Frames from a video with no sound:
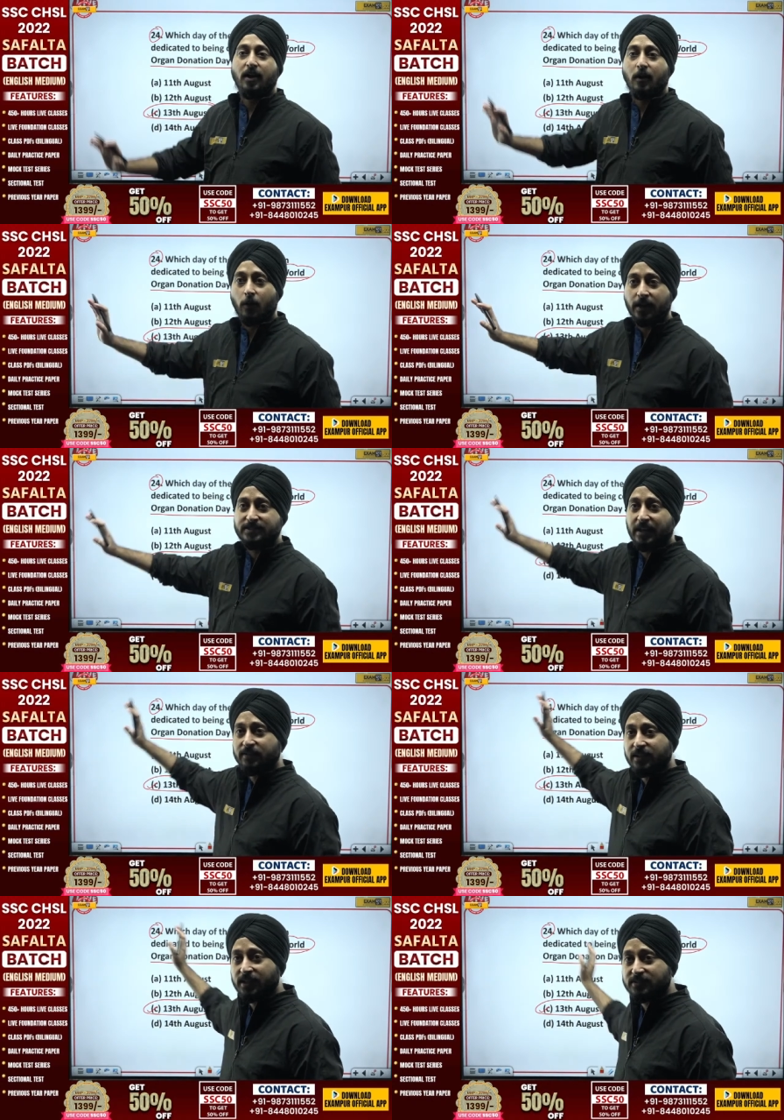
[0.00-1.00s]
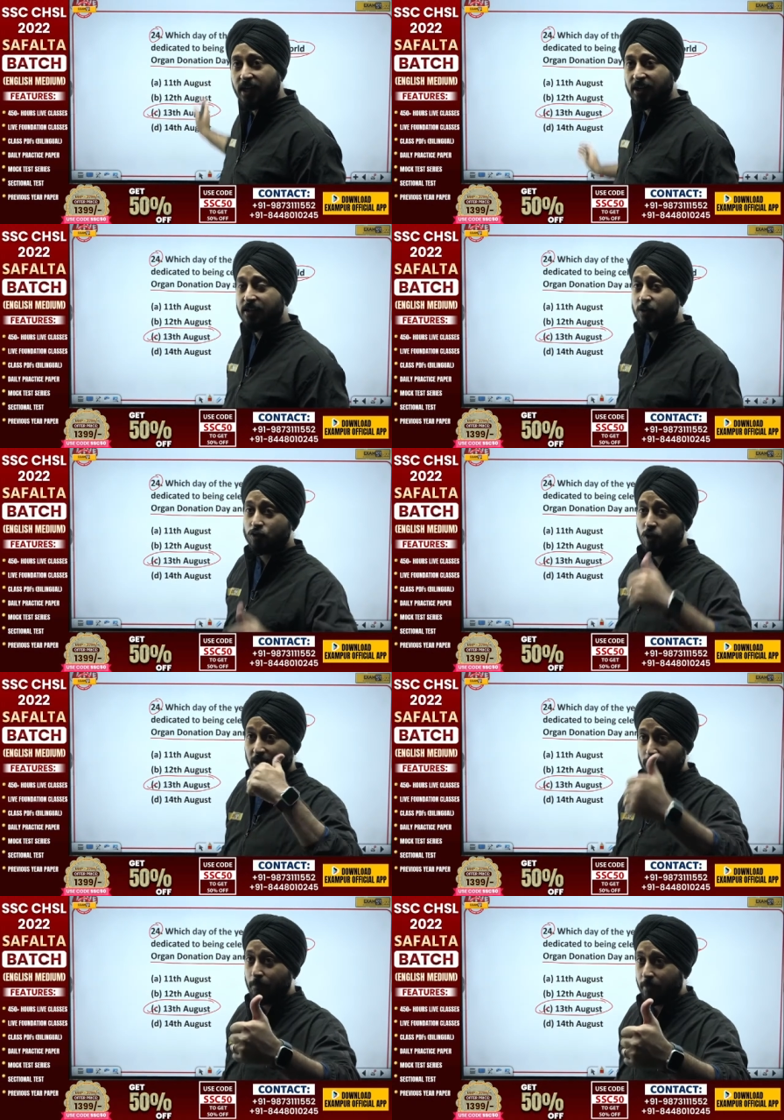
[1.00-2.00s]
Once everything is done, you should
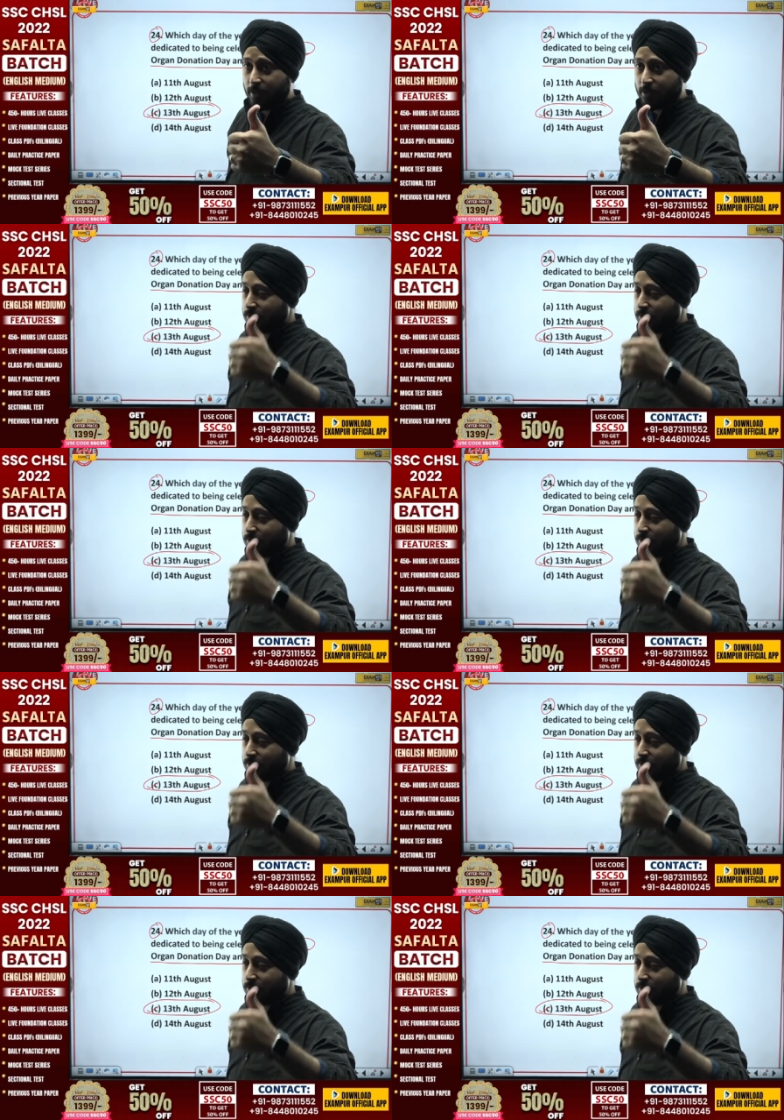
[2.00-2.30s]
remember it.